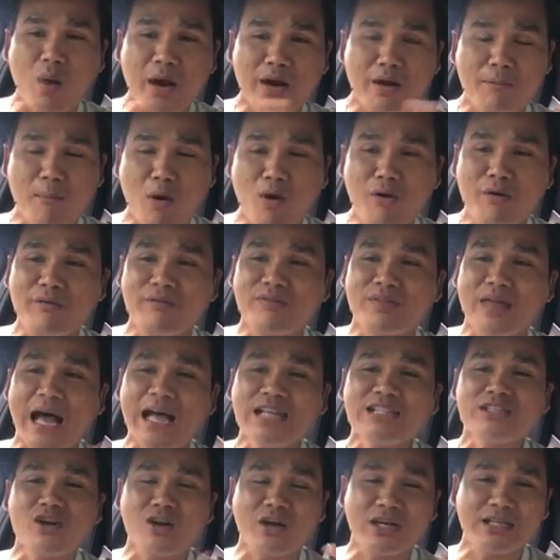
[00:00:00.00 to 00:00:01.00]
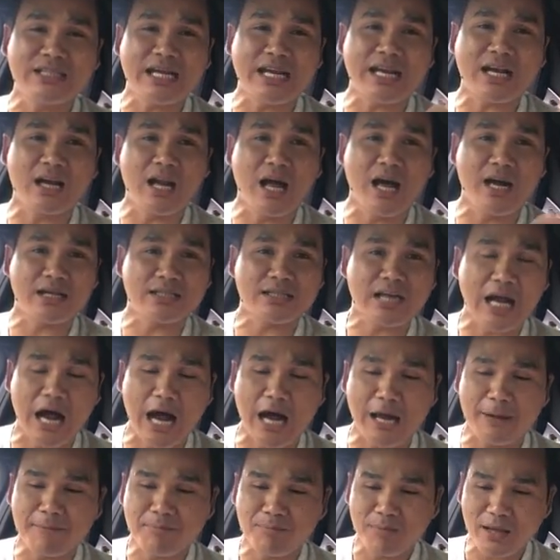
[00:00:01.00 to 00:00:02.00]
one are motivated. That's going to take a lot of
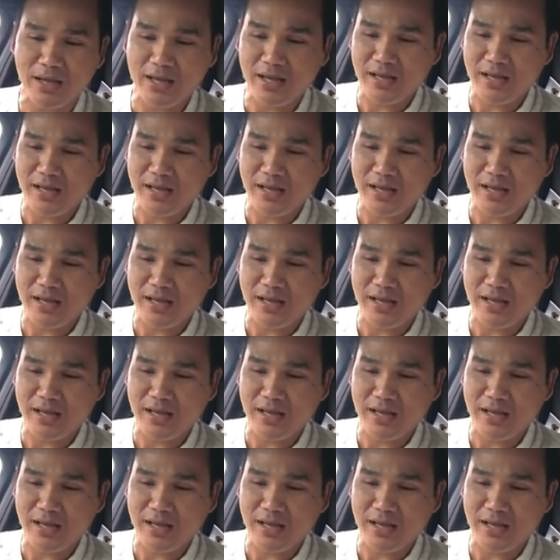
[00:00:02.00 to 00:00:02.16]
time.